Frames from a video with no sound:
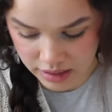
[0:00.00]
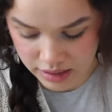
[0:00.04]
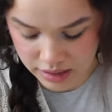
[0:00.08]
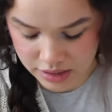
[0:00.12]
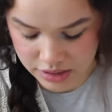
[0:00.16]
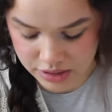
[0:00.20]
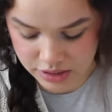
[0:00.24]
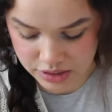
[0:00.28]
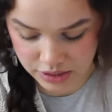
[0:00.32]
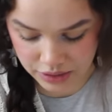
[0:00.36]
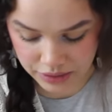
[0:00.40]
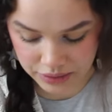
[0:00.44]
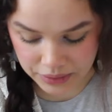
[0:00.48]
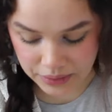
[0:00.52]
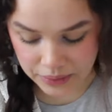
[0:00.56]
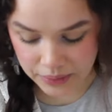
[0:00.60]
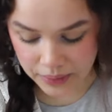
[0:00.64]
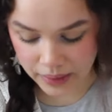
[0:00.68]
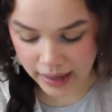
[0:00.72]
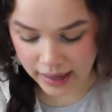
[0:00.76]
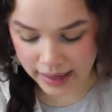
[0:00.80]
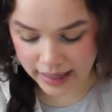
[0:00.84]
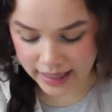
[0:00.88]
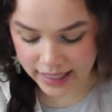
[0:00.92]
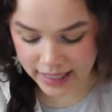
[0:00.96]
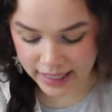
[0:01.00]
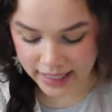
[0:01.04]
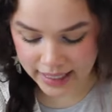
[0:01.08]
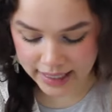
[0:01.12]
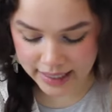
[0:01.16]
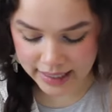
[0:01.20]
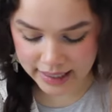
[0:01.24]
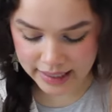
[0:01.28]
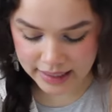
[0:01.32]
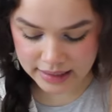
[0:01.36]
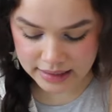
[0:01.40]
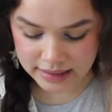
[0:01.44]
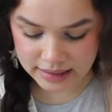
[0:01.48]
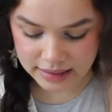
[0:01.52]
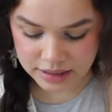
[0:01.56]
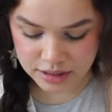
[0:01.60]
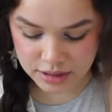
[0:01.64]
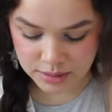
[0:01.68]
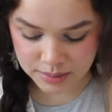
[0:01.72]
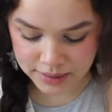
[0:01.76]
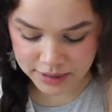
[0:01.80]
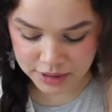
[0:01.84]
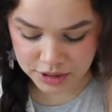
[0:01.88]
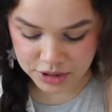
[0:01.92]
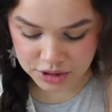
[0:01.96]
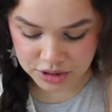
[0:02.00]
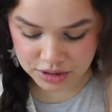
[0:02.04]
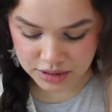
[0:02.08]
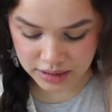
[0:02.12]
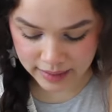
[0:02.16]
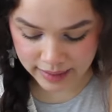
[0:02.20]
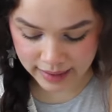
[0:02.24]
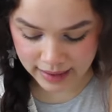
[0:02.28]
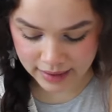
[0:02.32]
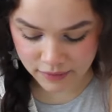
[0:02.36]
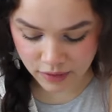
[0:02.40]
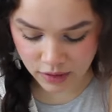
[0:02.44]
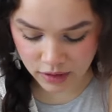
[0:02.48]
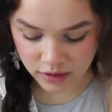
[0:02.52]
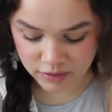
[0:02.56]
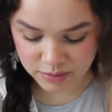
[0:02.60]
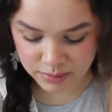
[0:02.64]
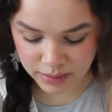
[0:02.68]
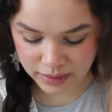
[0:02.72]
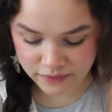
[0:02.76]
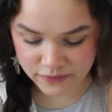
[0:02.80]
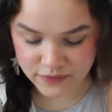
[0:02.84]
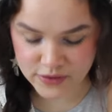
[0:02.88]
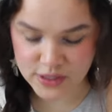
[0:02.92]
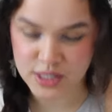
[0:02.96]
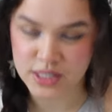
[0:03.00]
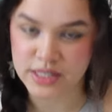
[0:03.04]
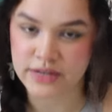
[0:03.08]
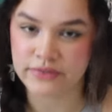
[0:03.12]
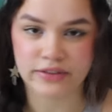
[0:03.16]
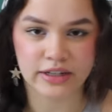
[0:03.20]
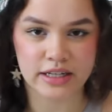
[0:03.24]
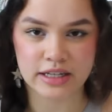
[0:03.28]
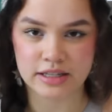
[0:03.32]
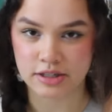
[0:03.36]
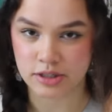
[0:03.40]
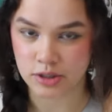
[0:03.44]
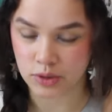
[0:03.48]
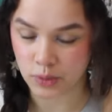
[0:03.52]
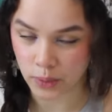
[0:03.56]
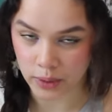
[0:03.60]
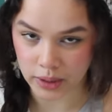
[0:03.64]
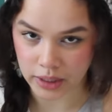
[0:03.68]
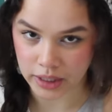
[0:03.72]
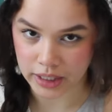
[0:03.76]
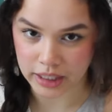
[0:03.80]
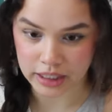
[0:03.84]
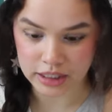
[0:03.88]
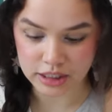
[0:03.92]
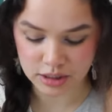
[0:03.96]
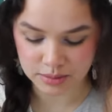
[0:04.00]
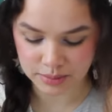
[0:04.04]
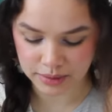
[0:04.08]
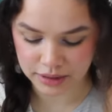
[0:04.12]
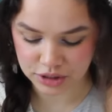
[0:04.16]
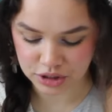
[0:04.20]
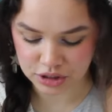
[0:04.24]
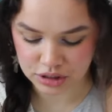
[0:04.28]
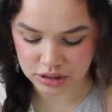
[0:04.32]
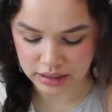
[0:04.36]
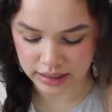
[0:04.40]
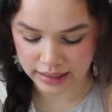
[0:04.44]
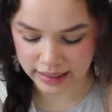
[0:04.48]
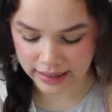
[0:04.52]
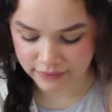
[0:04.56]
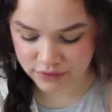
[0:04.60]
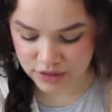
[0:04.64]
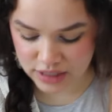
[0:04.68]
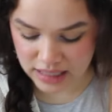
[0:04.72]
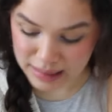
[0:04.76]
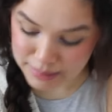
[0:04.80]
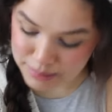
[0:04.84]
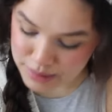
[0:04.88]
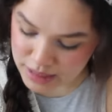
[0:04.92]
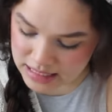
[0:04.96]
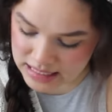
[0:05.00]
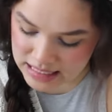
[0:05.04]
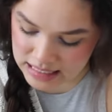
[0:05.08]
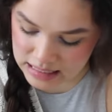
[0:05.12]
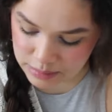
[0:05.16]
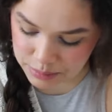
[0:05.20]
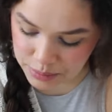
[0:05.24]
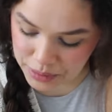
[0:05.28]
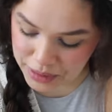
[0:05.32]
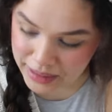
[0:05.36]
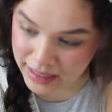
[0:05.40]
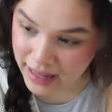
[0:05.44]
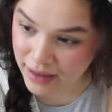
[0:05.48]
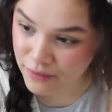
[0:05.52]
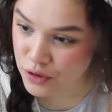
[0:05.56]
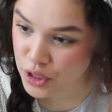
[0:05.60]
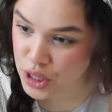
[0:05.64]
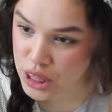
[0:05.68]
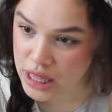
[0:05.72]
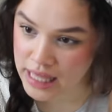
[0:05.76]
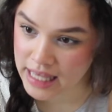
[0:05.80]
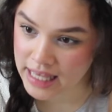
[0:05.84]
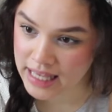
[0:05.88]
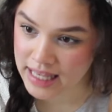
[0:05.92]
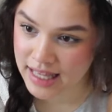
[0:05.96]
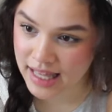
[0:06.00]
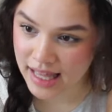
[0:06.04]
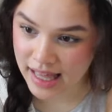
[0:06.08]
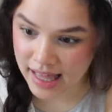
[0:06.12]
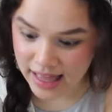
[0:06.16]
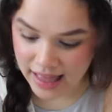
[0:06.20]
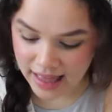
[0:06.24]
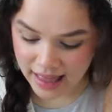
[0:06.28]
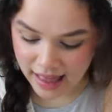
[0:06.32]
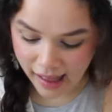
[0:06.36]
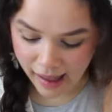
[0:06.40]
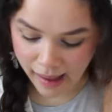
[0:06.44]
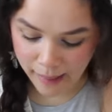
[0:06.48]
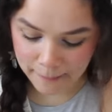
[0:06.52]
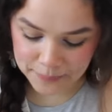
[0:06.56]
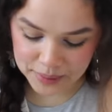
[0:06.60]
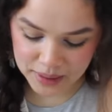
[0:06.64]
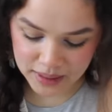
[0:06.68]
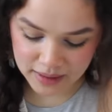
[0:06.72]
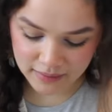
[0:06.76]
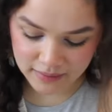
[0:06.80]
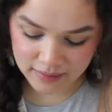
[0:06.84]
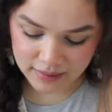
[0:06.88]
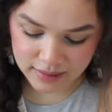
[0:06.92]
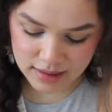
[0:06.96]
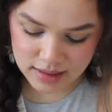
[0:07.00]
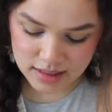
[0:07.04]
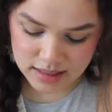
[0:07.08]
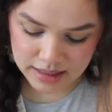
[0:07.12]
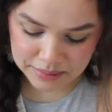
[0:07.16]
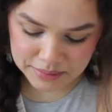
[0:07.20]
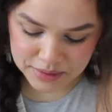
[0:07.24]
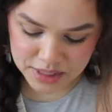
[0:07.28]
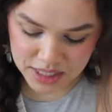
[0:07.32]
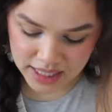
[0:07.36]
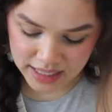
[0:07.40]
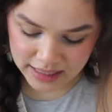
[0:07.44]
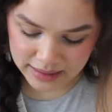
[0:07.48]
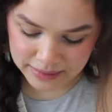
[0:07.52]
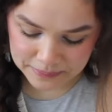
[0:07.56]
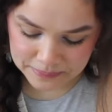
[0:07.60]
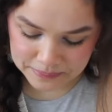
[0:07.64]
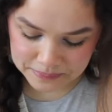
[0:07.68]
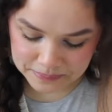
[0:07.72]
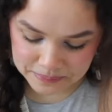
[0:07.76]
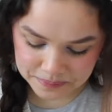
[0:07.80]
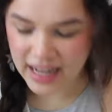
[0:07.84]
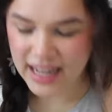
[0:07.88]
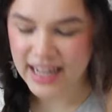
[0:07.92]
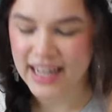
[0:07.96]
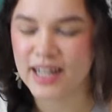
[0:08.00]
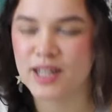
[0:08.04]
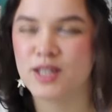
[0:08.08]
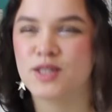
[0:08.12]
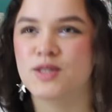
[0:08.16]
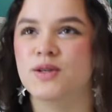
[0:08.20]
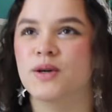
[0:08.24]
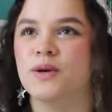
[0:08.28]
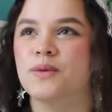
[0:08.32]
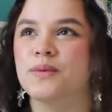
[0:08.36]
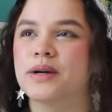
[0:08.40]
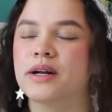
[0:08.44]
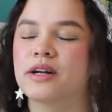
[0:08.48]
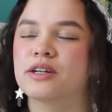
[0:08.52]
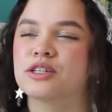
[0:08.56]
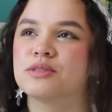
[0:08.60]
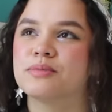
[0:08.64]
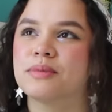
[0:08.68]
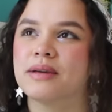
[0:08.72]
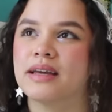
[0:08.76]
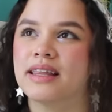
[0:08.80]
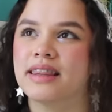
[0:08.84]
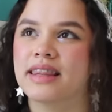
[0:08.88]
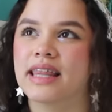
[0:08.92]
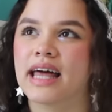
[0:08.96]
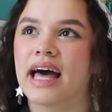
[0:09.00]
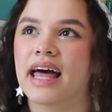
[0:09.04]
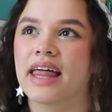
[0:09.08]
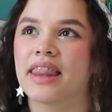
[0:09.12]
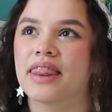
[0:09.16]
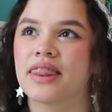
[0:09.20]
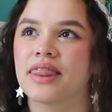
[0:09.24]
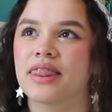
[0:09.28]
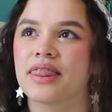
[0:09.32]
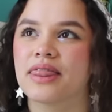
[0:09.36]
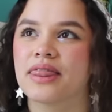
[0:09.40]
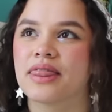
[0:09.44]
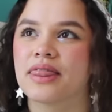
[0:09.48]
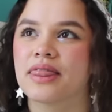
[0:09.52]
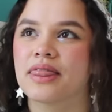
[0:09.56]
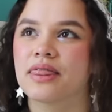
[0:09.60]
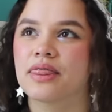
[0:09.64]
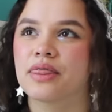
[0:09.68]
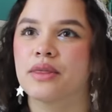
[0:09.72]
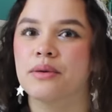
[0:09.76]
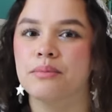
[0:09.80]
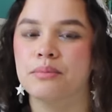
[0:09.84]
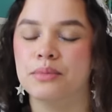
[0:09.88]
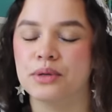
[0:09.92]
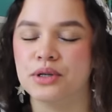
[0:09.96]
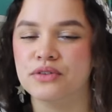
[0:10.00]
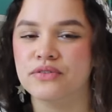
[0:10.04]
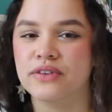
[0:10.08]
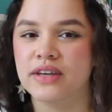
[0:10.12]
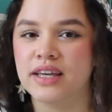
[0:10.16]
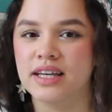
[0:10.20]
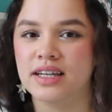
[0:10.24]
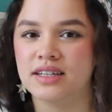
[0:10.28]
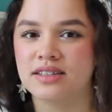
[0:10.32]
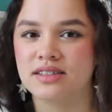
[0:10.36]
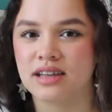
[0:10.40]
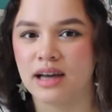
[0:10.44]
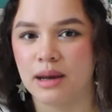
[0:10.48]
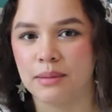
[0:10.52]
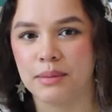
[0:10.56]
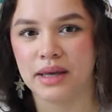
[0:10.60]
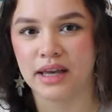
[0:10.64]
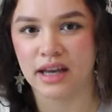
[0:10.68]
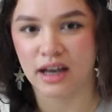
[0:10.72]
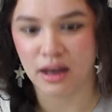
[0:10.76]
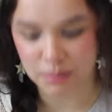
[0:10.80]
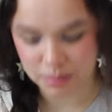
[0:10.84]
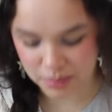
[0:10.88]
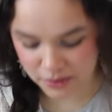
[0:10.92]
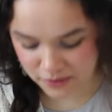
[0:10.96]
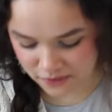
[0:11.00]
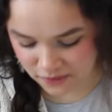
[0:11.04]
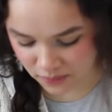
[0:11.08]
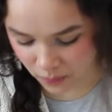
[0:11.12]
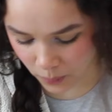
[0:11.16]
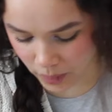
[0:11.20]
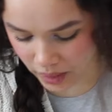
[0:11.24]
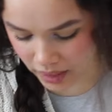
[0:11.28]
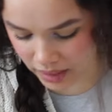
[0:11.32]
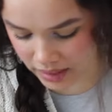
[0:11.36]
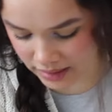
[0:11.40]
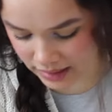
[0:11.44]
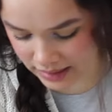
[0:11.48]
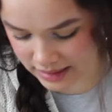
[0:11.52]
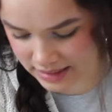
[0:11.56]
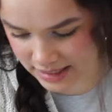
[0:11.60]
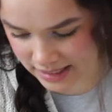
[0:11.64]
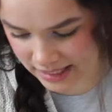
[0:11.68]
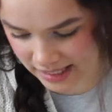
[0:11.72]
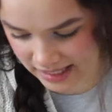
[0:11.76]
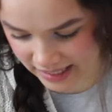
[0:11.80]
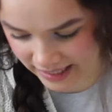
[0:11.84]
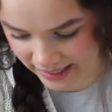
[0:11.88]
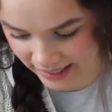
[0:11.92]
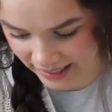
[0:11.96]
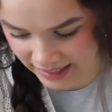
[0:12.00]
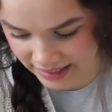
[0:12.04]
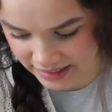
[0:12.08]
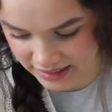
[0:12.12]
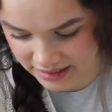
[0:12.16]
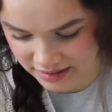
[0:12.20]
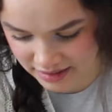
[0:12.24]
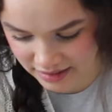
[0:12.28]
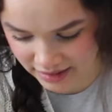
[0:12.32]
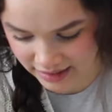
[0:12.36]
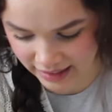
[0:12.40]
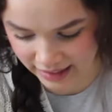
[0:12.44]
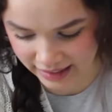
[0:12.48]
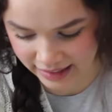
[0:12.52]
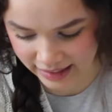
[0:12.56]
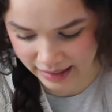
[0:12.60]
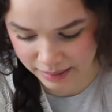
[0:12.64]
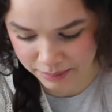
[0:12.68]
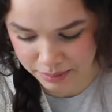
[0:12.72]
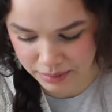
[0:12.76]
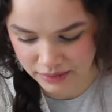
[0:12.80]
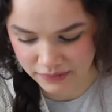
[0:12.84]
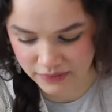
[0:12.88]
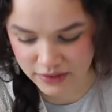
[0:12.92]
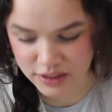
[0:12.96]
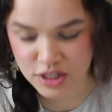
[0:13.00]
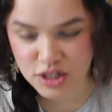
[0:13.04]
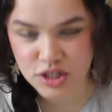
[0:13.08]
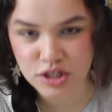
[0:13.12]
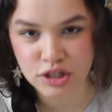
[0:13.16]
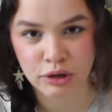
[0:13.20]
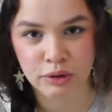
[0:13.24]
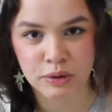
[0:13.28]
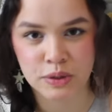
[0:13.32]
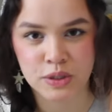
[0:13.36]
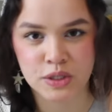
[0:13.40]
So I need to make sure that I have all of my festivities in order to make sure that I have time to celebrate everything happening all at the same time. It's so weird to me that the movie is coming out before 1989. Like, I can't believe it's so